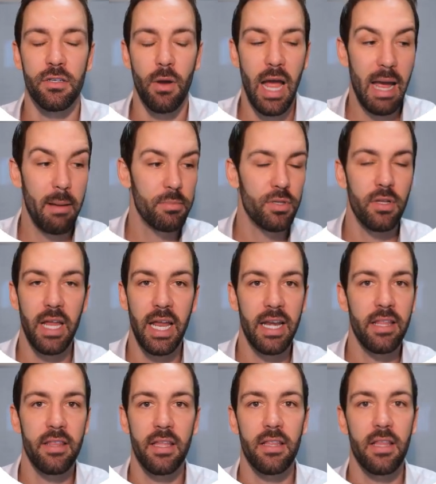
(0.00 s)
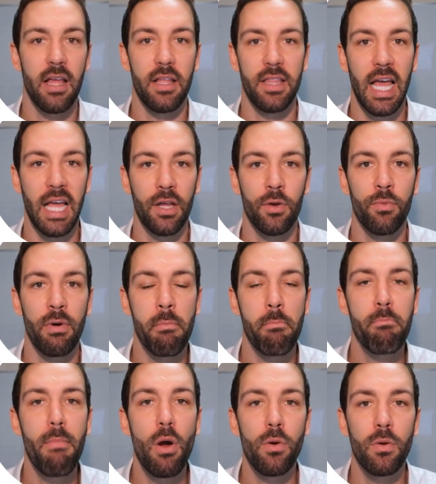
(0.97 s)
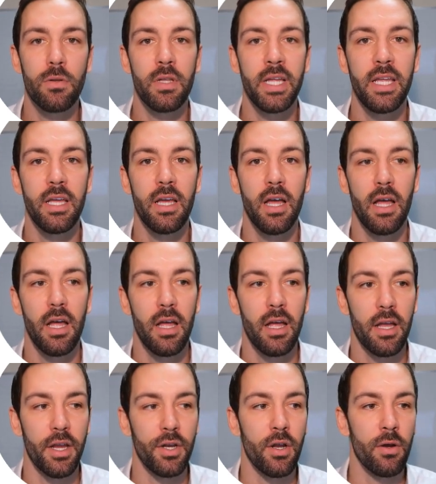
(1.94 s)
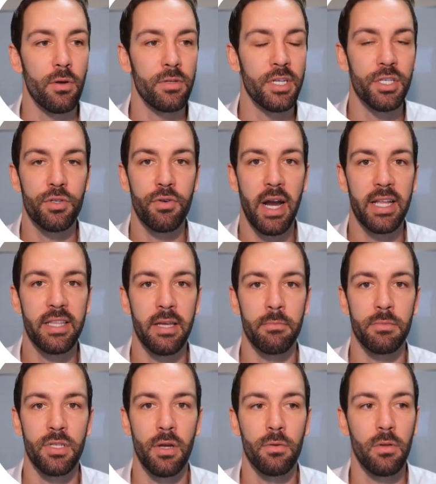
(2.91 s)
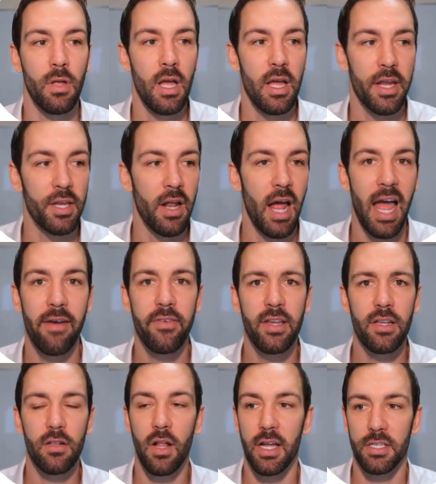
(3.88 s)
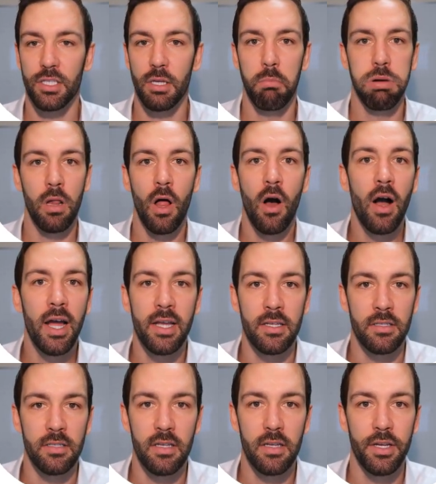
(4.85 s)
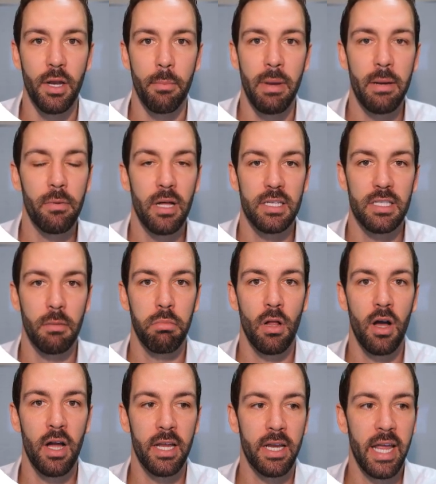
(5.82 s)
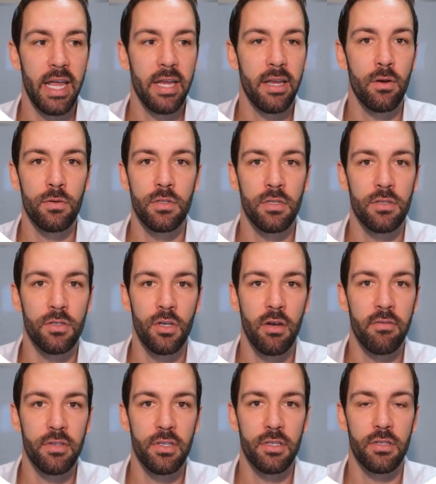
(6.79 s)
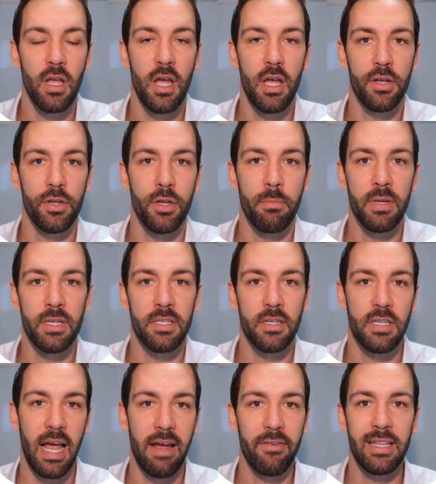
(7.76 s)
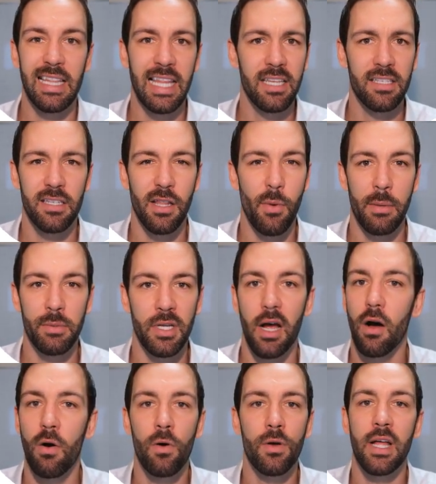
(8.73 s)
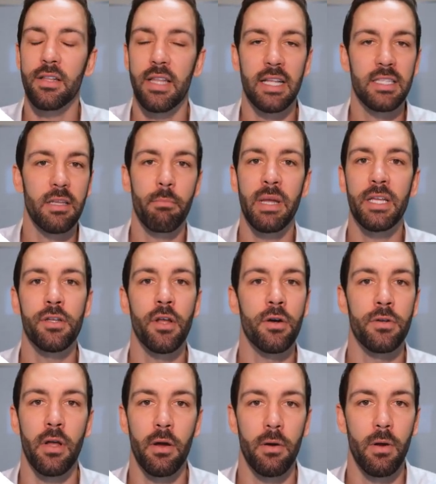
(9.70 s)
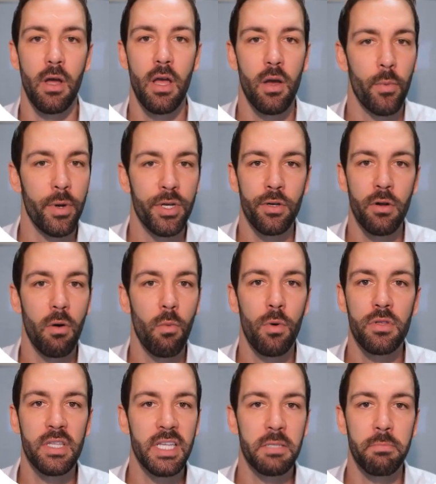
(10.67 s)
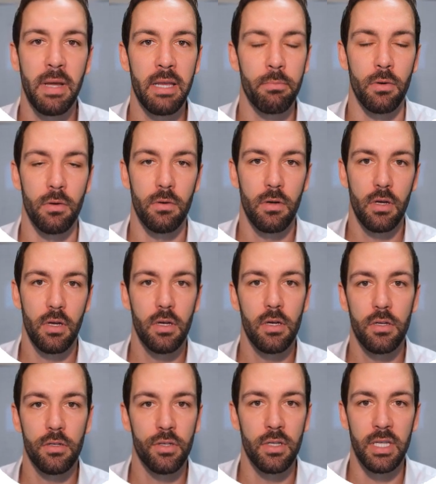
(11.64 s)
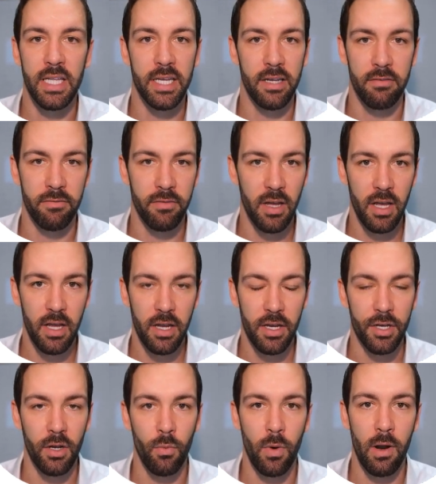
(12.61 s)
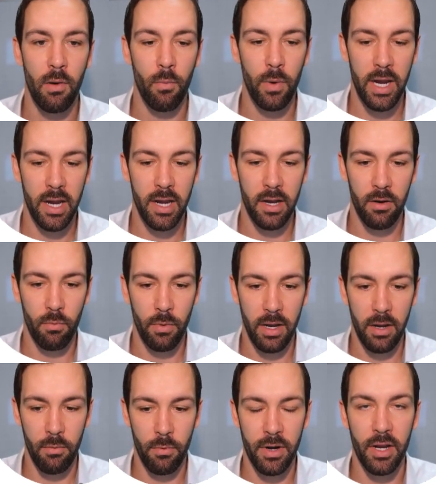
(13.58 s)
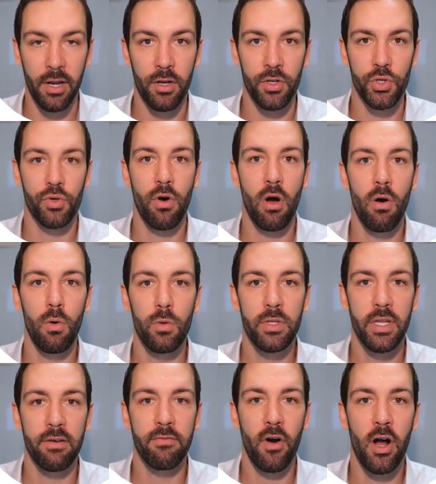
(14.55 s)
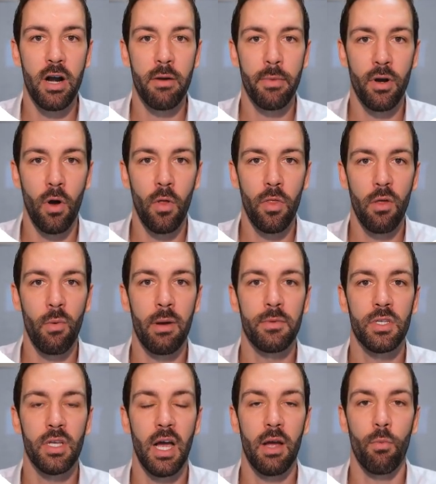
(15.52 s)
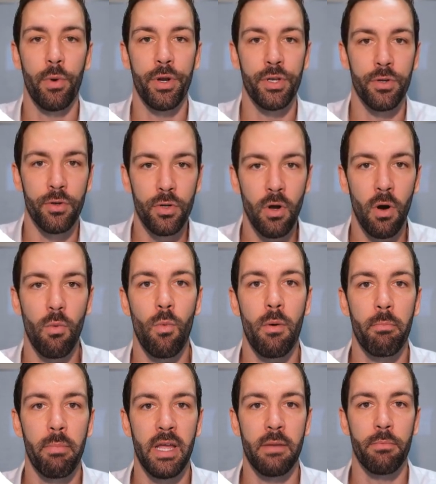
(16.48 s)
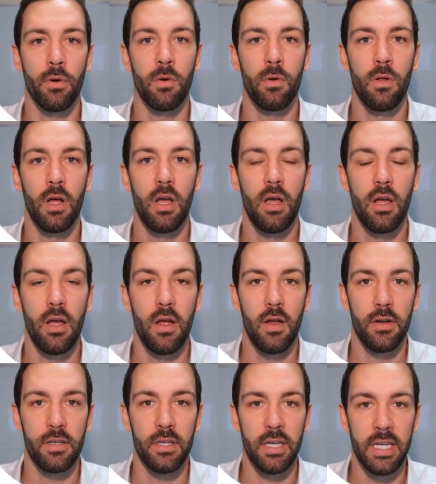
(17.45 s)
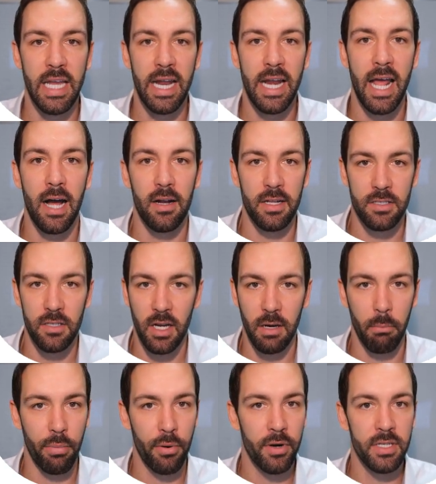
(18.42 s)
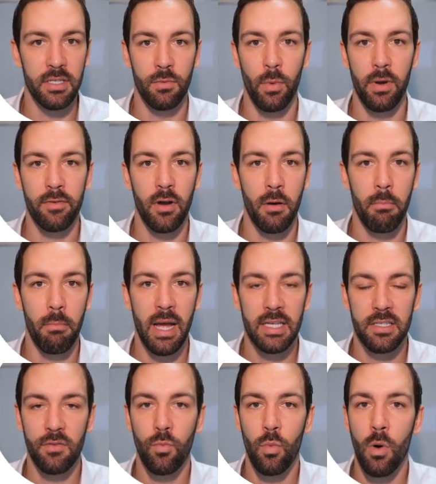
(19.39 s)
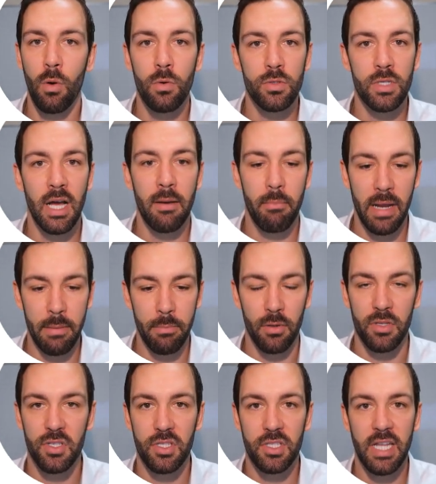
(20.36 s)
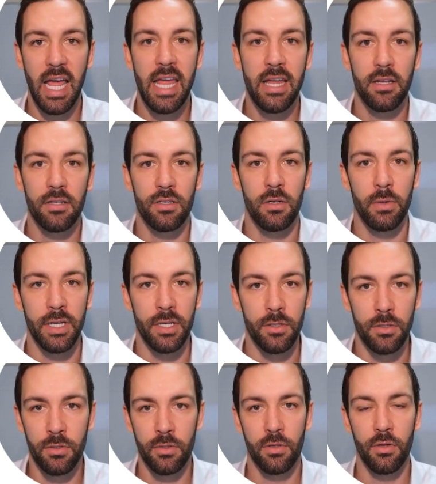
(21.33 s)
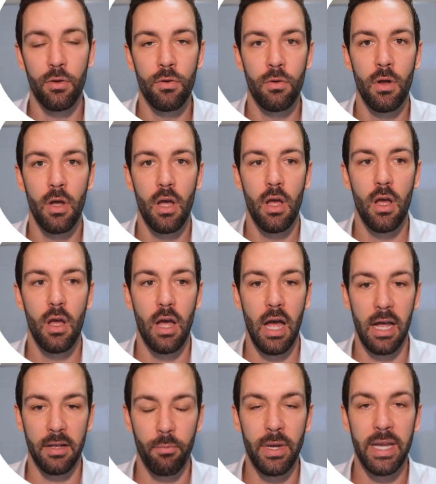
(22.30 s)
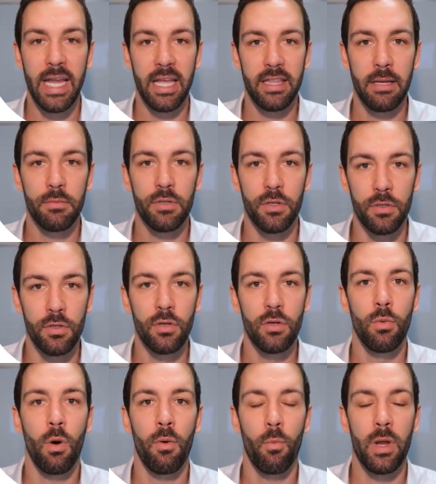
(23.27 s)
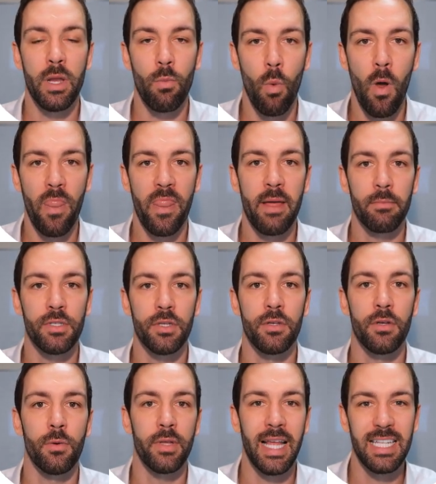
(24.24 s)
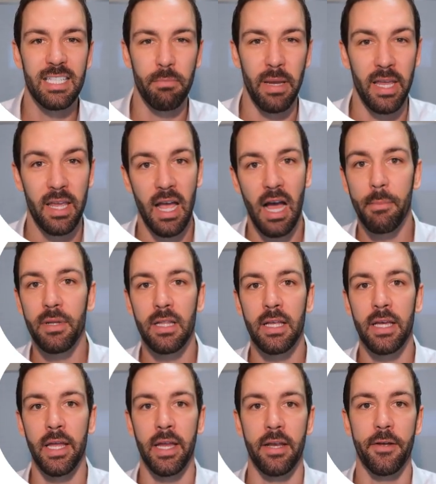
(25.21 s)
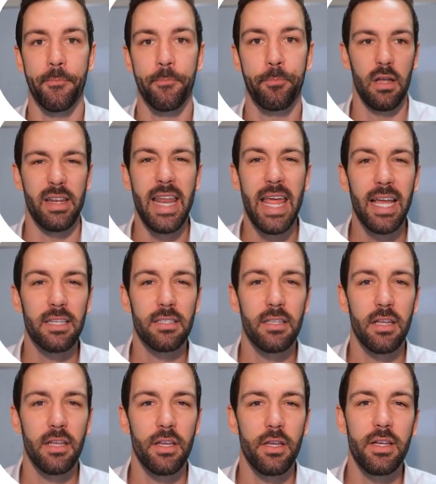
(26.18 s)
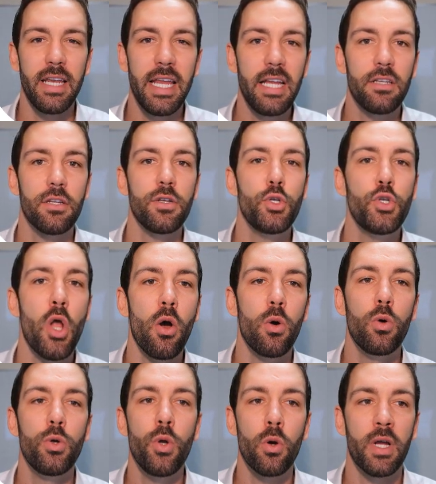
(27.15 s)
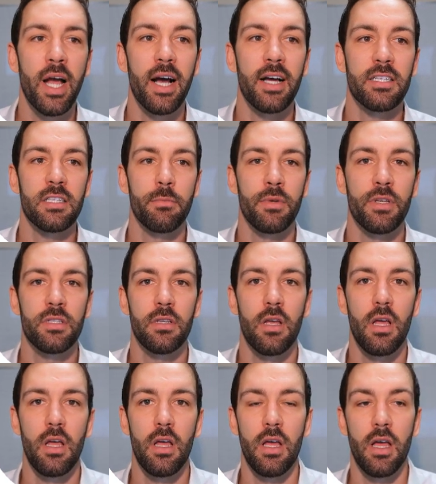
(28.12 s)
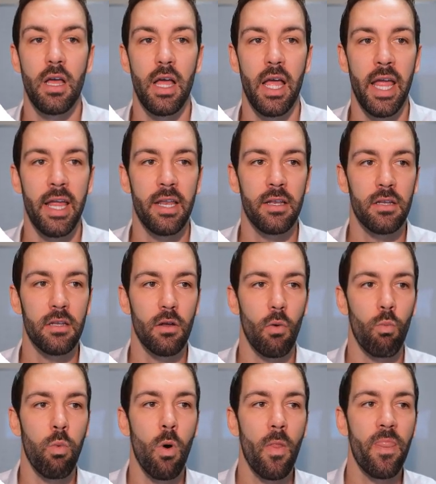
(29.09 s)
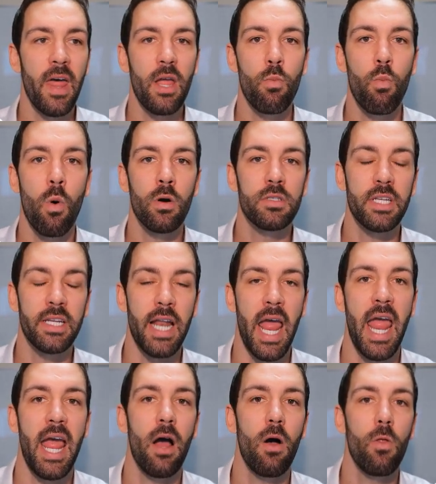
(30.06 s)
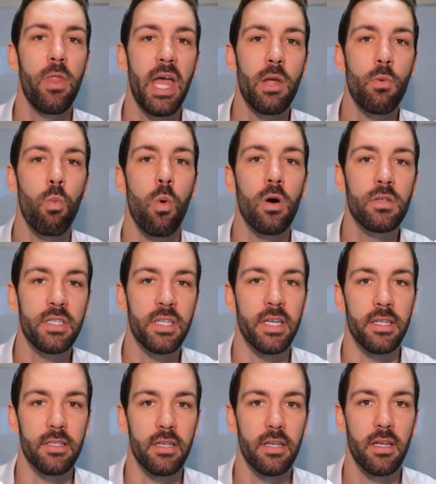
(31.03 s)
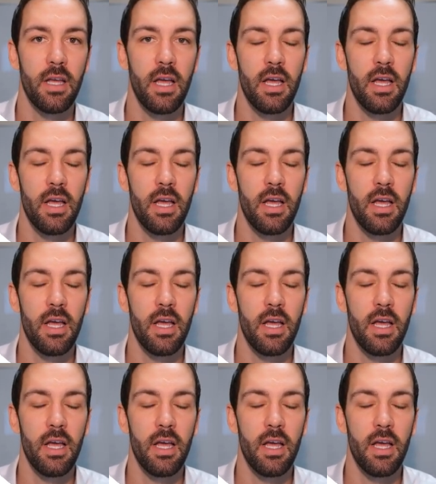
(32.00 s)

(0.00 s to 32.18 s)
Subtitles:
So absolutely anything that could remotely, distract them. So, having like suppliers, people that supply key goods and services to your business, having links to the website, that's a big no-no. We do not want these people to leave. We're in a controlled environment on the website. We do not want people to get out. It's like a prison. We've got massive walls up. People are staying until we get them to do what we want them to do, and that's become a lead. Next, you need to know your customers and what they want and how they want it.